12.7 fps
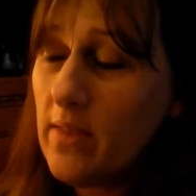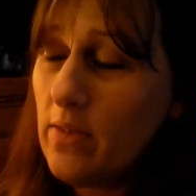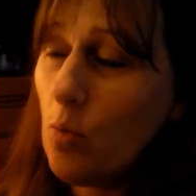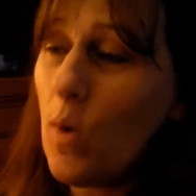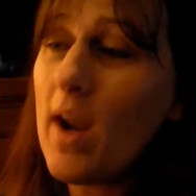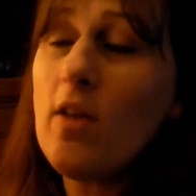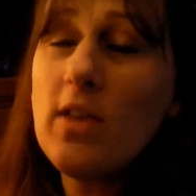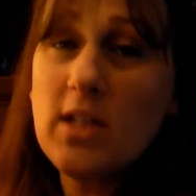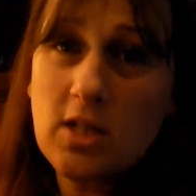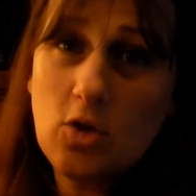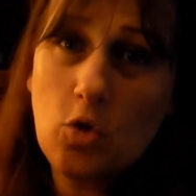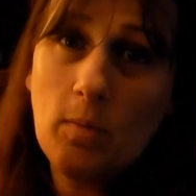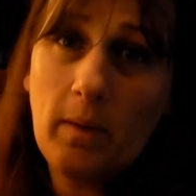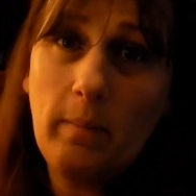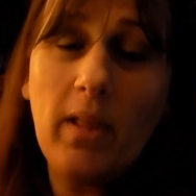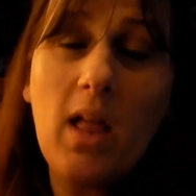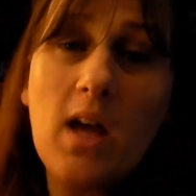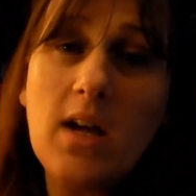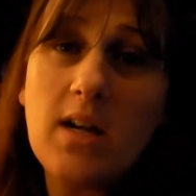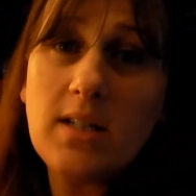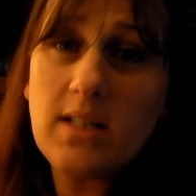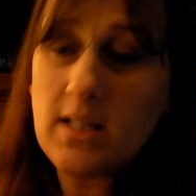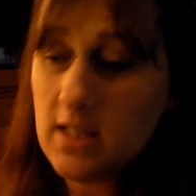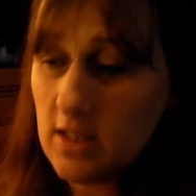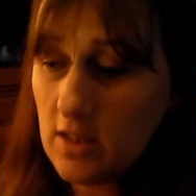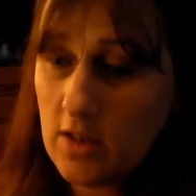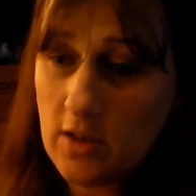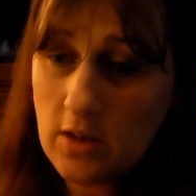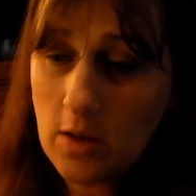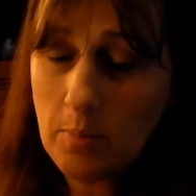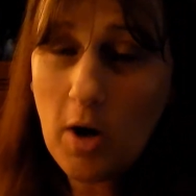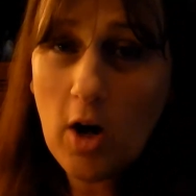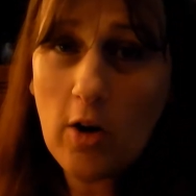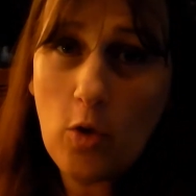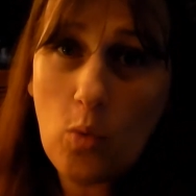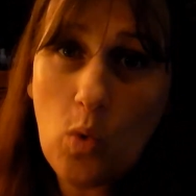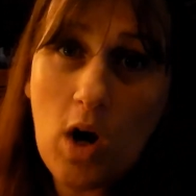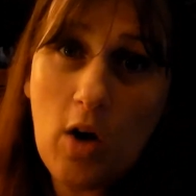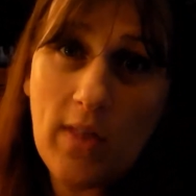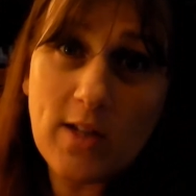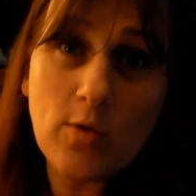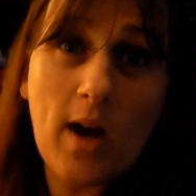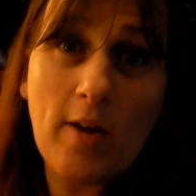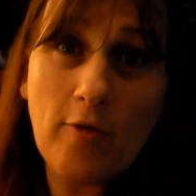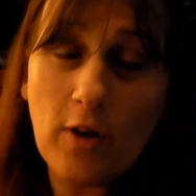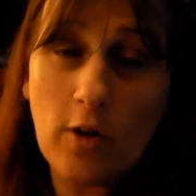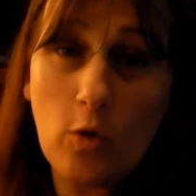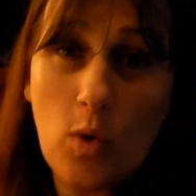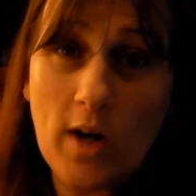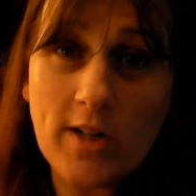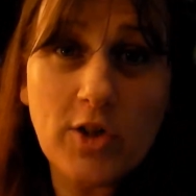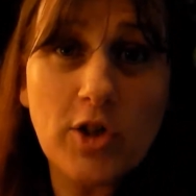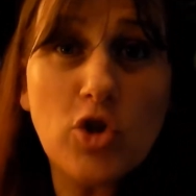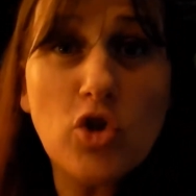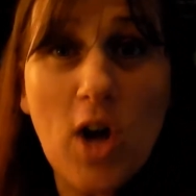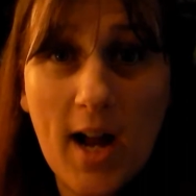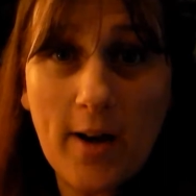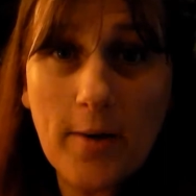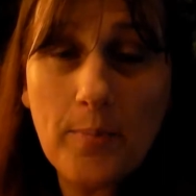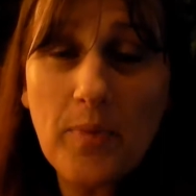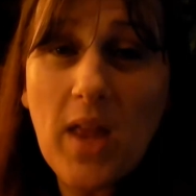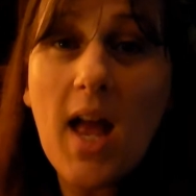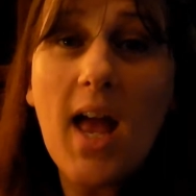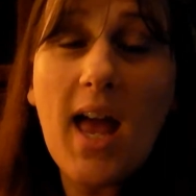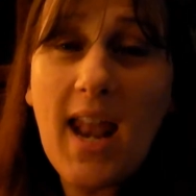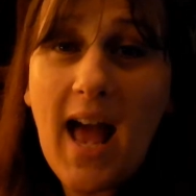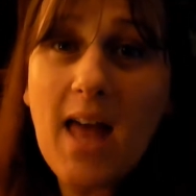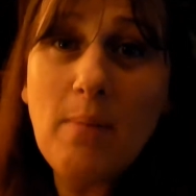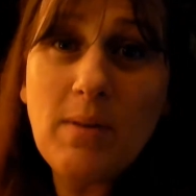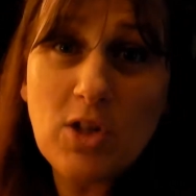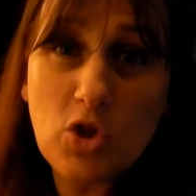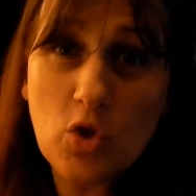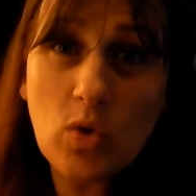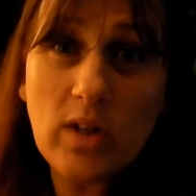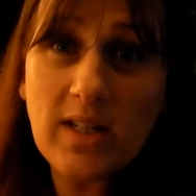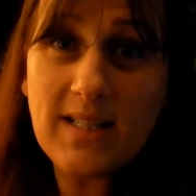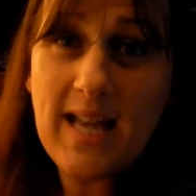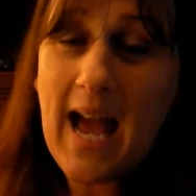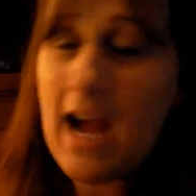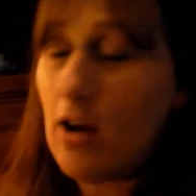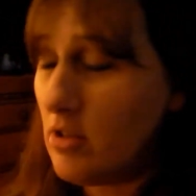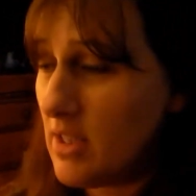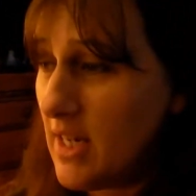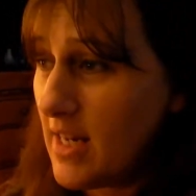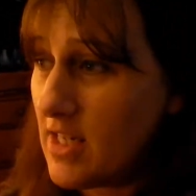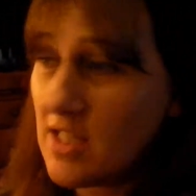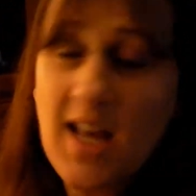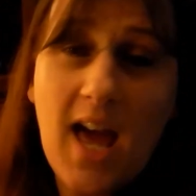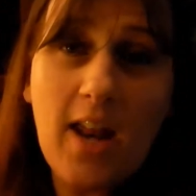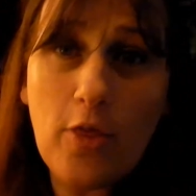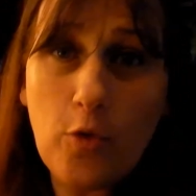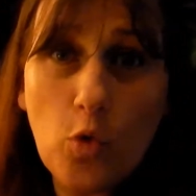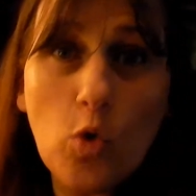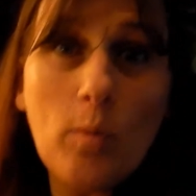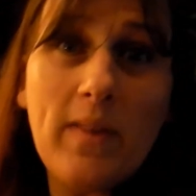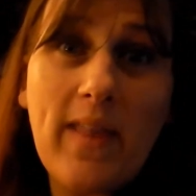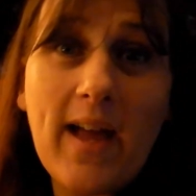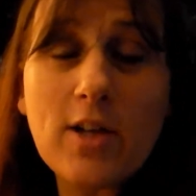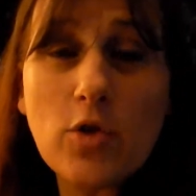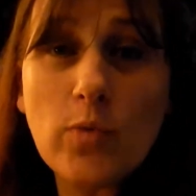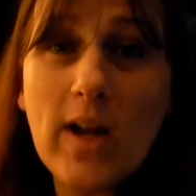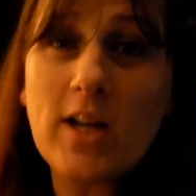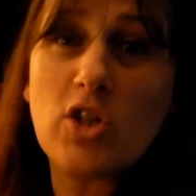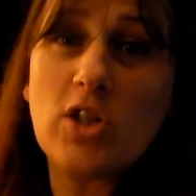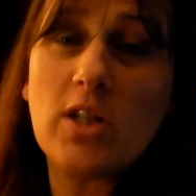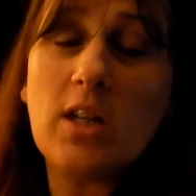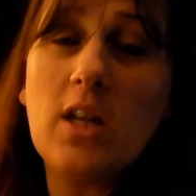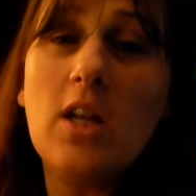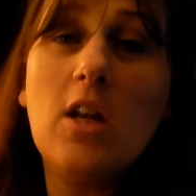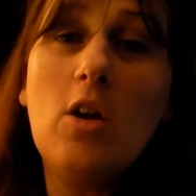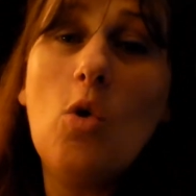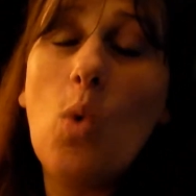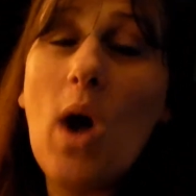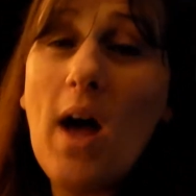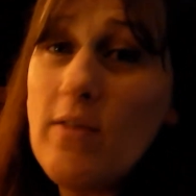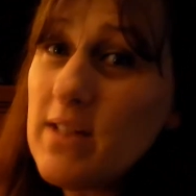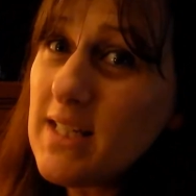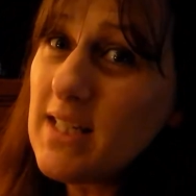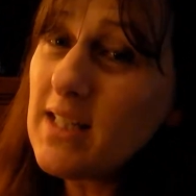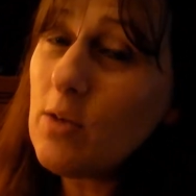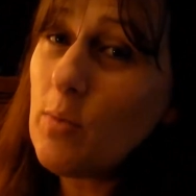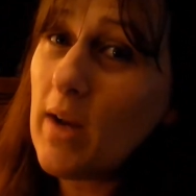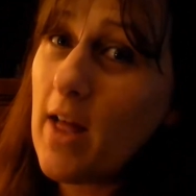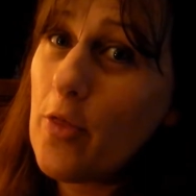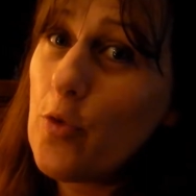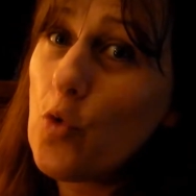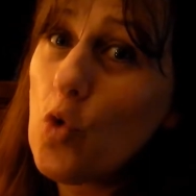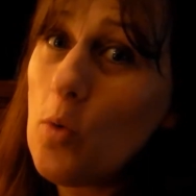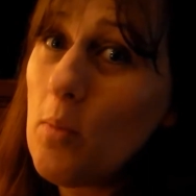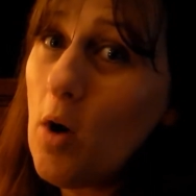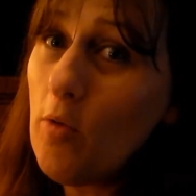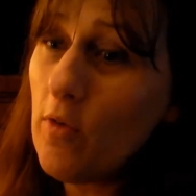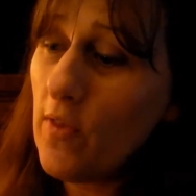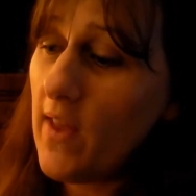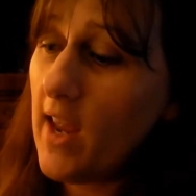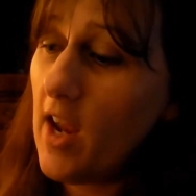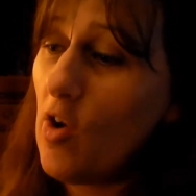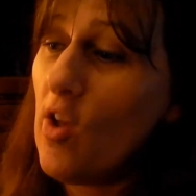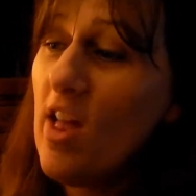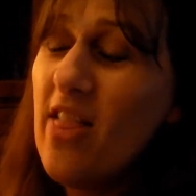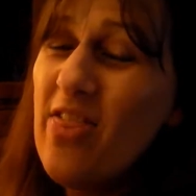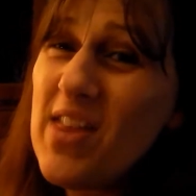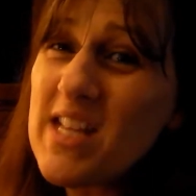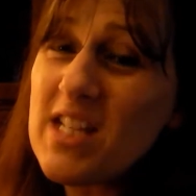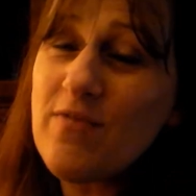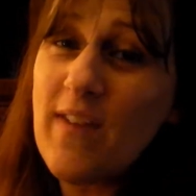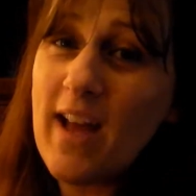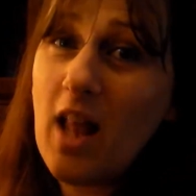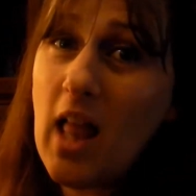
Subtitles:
where this is normally plugged is in the part of the wall that's right in front of the washer and dryer. And I had been sorting towels, and I just kind of threw them in that direction. Well, evidently, when I threw them over there, this